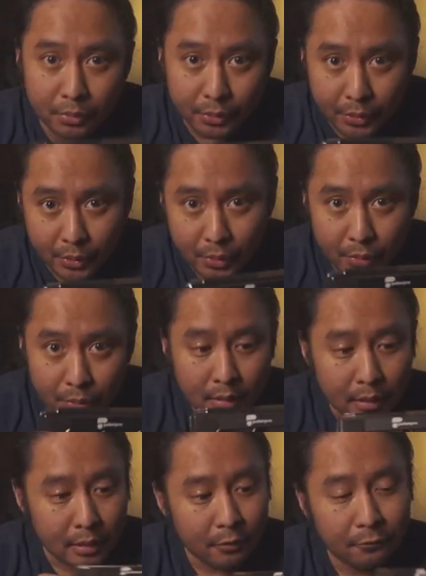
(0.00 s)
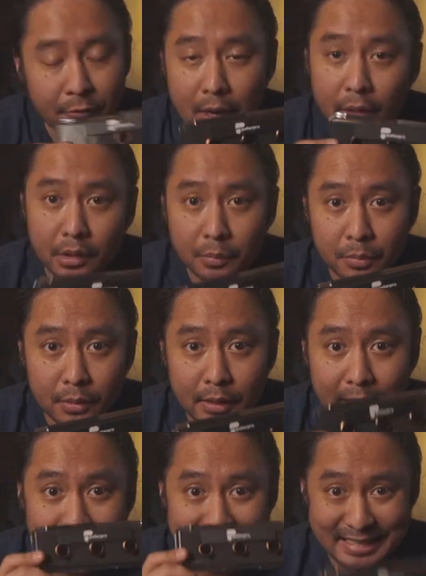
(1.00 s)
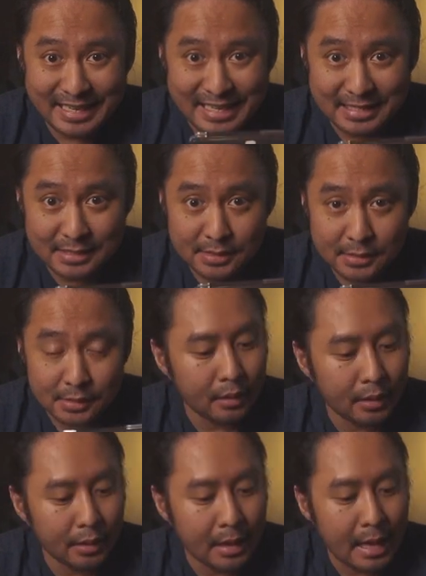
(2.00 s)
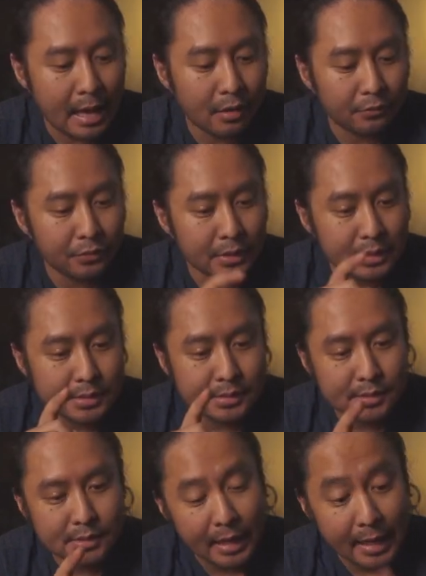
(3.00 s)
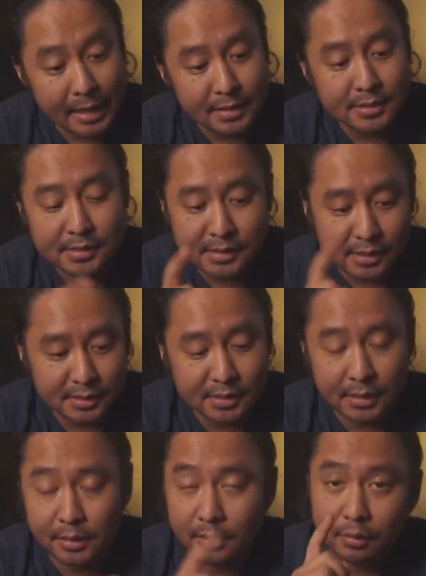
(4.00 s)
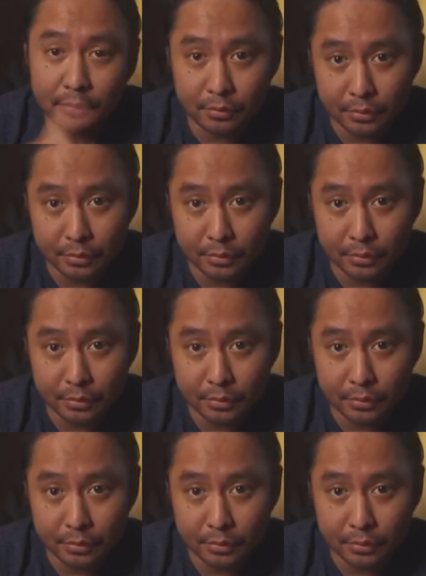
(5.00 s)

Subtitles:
Pro variable NDs. I have these 8, 16, and